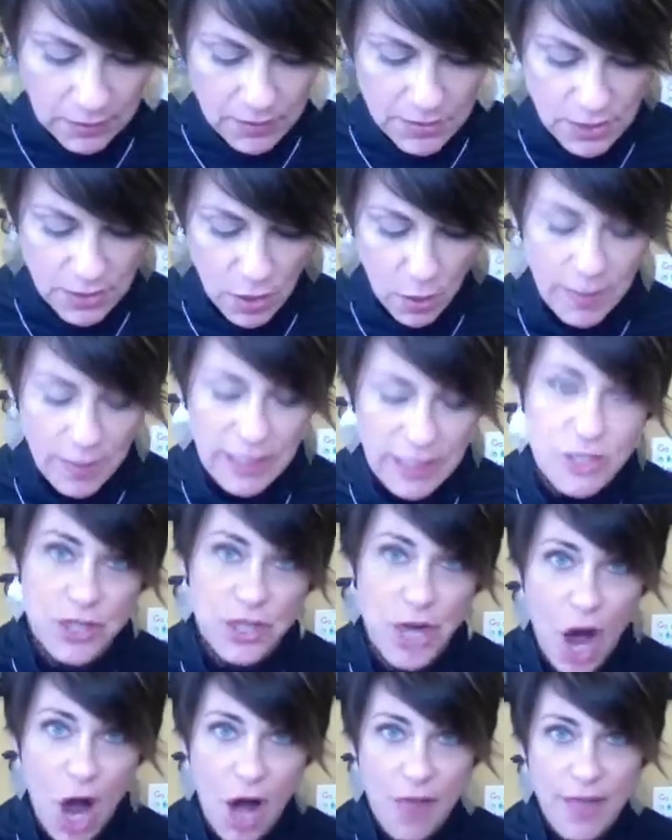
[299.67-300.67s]
So make
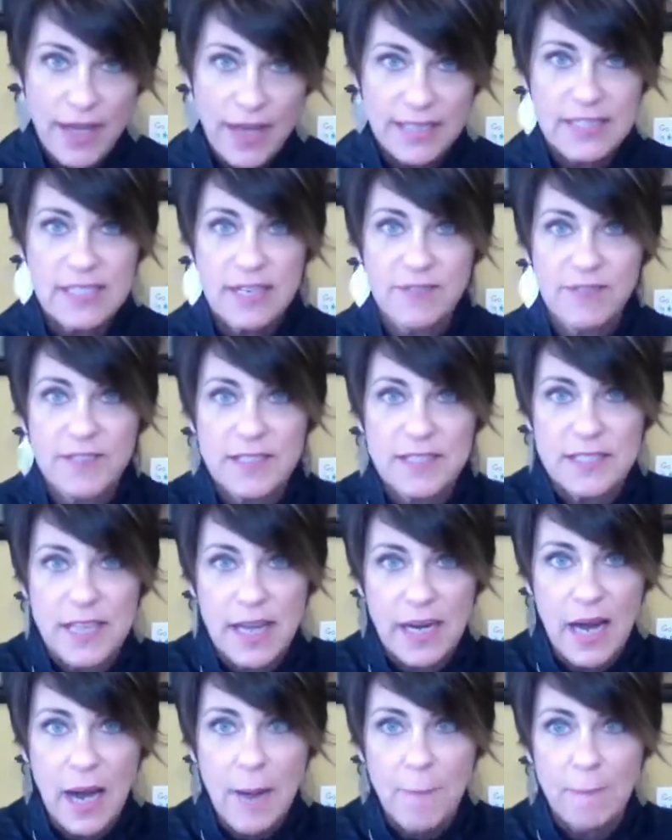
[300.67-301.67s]
sure all that stuff is
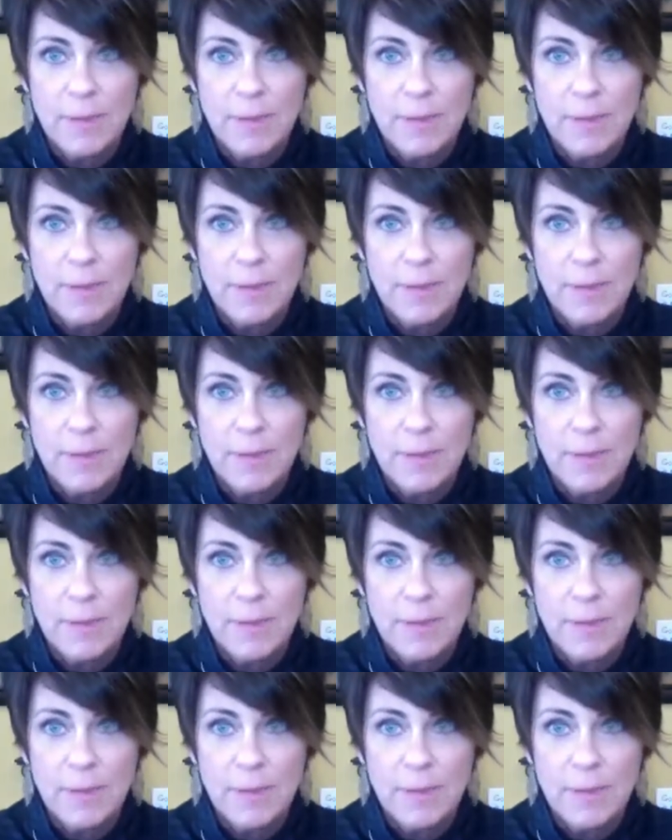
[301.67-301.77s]
set up,